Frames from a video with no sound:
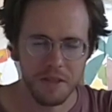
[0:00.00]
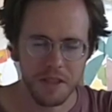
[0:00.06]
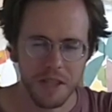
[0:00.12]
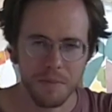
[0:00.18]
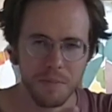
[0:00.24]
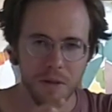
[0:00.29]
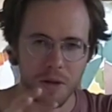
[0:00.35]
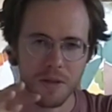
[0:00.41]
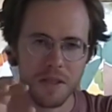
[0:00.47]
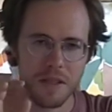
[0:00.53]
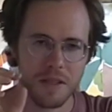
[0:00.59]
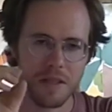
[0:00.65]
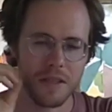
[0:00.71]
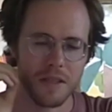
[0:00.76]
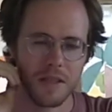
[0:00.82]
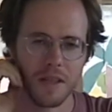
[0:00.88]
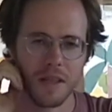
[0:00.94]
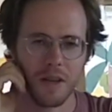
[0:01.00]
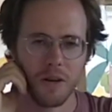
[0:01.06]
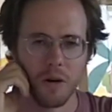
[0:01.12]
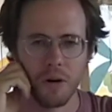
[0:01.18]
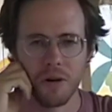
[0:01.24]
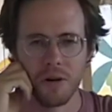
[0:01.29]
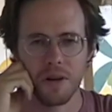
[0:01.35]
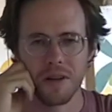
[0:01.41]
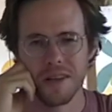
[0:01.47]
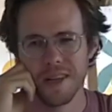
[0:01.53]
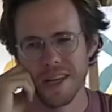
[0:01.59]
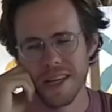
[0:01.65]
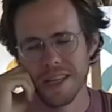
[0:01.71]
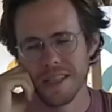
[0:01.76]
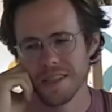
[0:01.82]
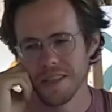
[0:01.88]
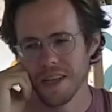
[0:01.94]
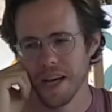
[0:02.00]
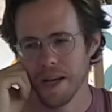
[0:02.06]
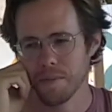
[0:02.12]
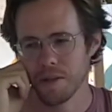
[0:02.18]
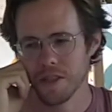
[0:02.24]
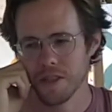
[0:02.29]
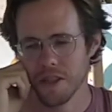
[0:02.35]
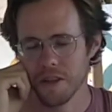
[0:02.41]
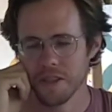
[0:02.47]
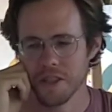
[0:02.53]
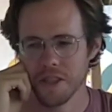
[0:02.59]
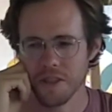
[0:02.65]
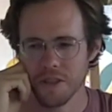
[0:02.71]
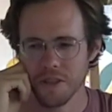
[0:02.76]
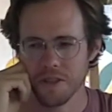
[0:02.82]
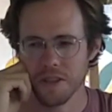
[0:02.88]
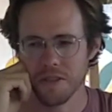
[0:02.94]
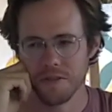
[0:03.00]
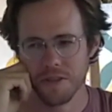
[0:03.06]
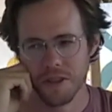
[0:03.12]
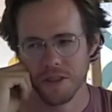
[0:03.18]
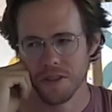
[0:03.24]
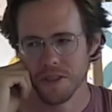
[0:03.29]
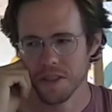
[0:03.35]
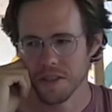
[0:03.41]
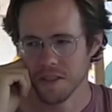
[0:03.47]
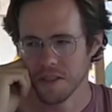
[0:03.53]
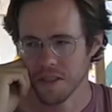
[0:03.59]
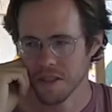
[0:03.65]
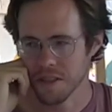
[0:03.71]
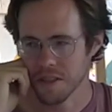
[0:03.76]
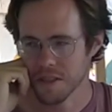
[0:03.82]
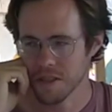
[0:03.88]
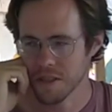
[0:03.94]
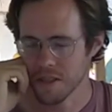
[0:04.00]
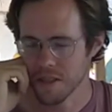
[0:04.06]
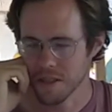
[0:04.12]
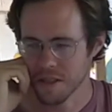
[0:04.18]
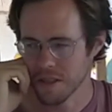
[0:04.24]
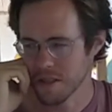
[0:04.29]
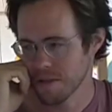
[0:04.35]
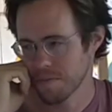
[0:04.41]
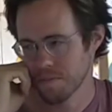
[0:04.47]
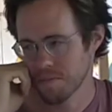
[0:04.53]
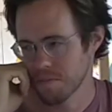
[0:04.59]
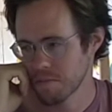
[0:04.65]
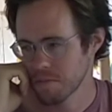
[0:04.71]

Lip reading: components, or I guess a hybrid charge controller inverter is good,